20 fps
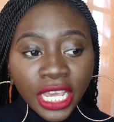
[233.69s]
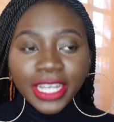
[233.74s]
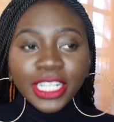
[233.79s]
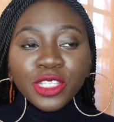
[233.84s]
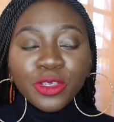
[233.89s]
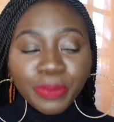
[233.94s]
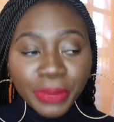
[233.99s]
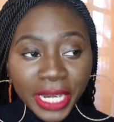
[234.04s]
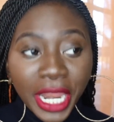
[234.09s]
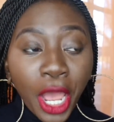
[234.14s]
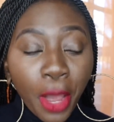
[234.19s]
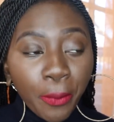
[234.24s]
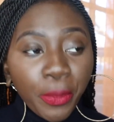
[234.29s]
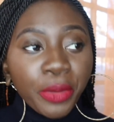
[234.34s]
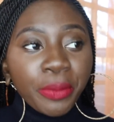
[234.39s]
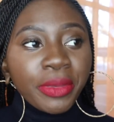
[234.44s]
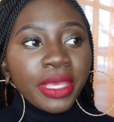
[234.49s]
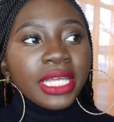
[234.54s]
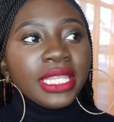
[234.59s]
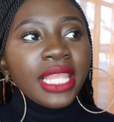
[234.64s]
It's been
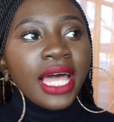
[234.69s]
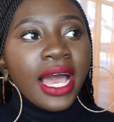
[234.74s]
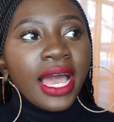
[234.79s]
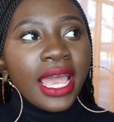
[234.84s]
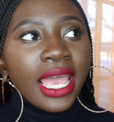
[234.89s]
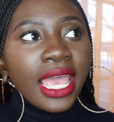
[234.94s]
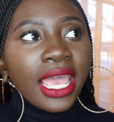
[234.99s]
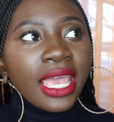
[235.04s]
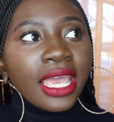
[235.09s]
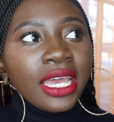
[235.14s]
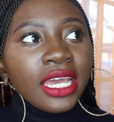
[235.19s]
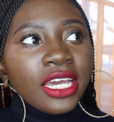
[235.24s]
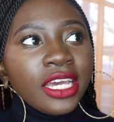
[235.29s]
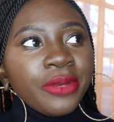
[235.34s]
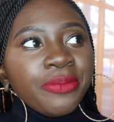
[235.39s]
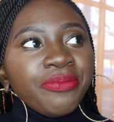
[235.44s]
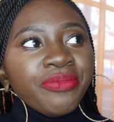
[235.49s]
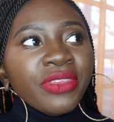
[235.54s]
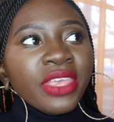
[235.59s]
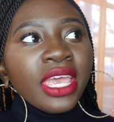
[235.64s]
helping me a lot
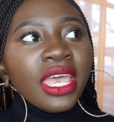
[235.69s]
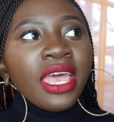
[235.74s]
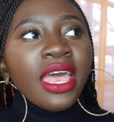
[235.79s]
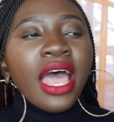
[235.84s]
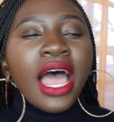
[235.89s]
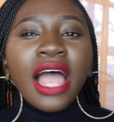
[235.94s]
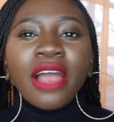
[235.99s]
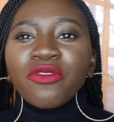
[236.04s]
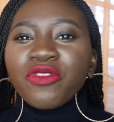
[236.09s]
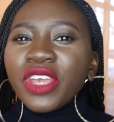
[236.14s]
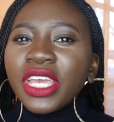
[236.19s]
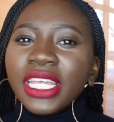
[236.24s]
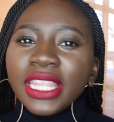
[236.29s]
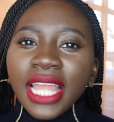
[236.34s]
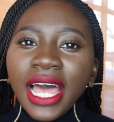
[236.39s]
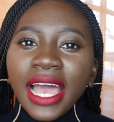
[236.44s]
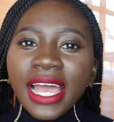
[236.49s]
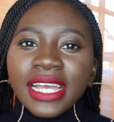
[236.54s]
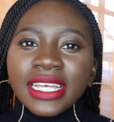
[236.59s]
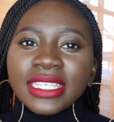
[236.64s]
and I
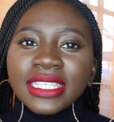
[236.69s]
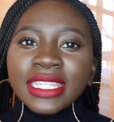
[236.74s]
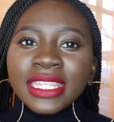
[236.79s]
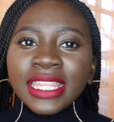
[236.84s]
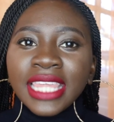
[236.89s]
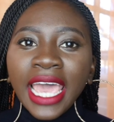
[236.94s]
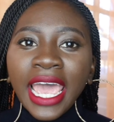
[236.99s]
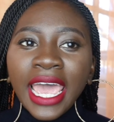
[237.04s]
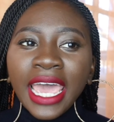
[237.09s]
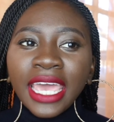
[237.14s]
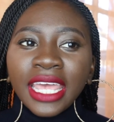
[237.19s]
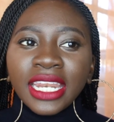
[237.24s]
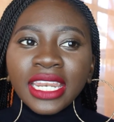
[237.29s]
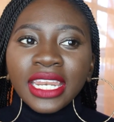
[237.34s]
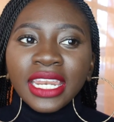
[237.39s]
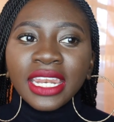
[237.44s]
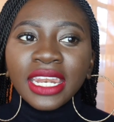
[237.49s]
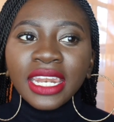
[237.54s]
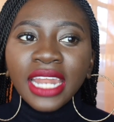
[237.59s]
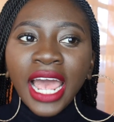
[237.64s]
realized that
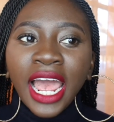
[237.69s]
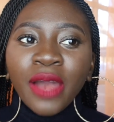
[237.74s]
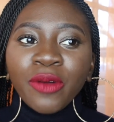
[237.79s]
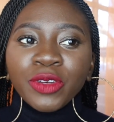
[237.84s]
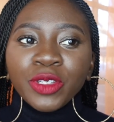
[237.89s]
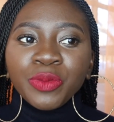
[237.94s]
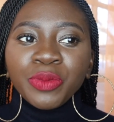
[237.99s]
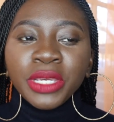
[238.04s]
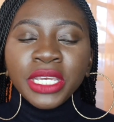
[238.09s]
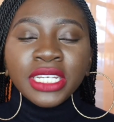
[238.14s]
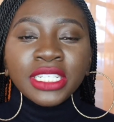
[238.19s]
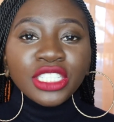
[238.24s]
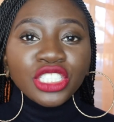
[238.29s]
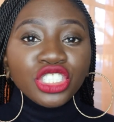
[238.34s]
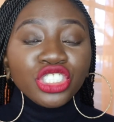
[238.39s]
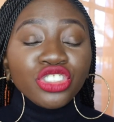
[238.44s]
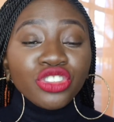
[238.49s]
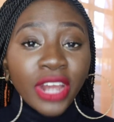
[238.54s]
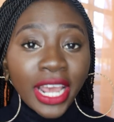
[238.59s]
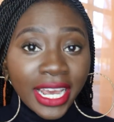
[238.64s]
I was being
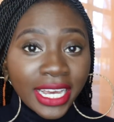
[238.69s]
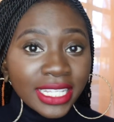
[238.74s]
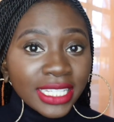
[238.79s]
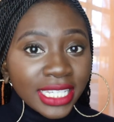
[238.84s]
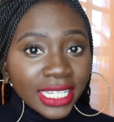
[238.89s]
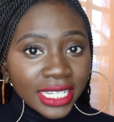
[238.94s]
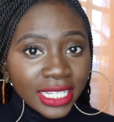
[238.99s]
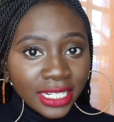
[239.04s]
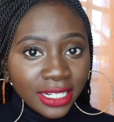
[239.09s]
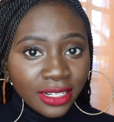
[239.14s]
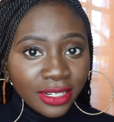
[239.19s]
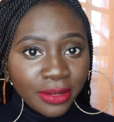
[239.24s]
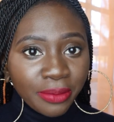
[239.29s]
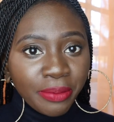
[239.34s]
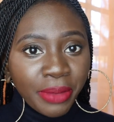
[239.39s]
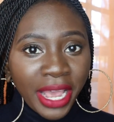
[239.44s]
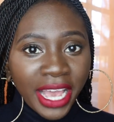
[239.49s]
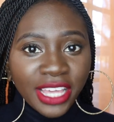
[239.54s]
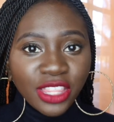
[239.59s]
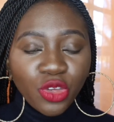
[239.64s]
distracted
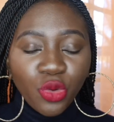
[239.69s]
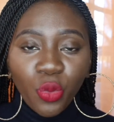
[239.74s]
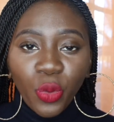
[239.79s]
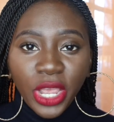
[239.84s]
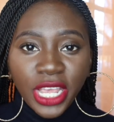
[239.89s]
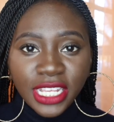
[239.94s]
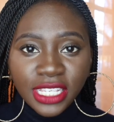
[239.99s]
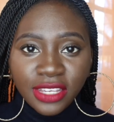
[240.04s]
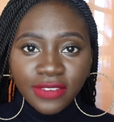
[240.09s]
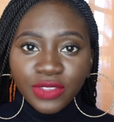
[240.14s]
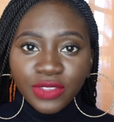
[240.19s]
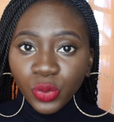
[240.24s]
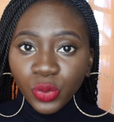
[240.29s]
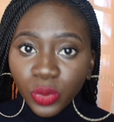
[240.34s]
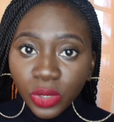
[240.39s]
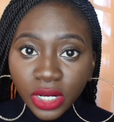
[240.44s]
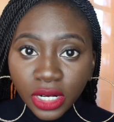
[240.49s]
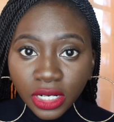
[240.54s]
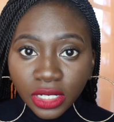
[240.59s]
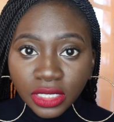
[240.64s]
by the ways
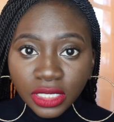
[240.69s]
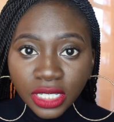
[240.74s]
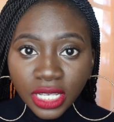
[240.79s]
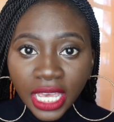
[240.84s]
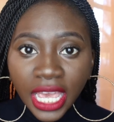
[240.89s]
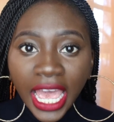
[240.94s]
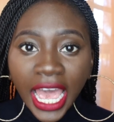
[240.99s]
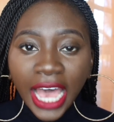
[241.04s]
world.